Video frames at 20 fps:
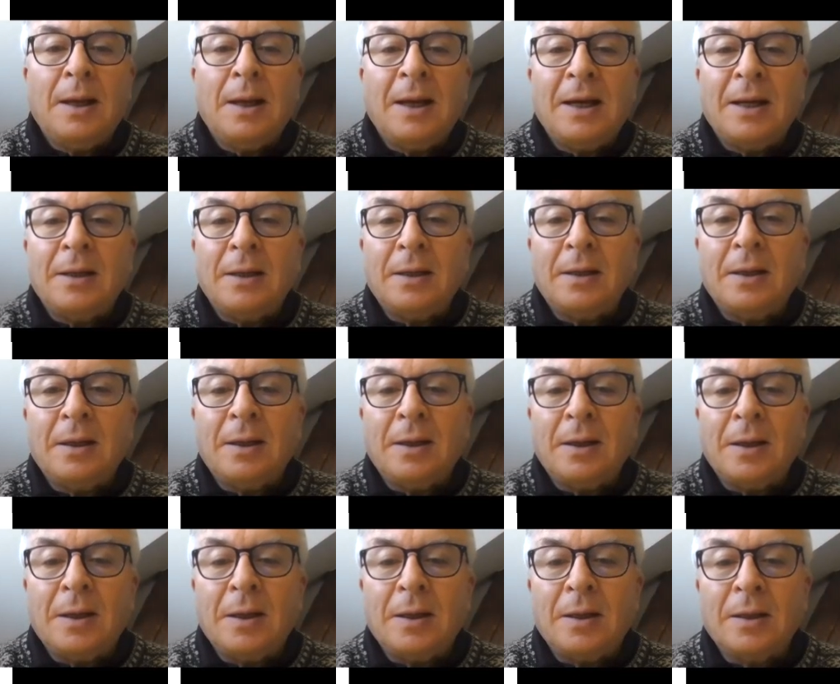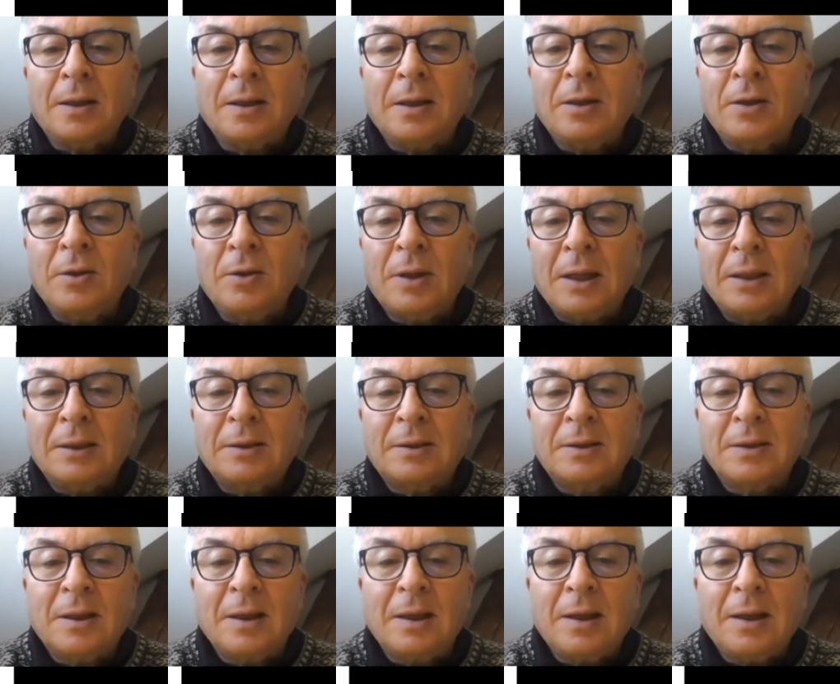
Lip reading: and you get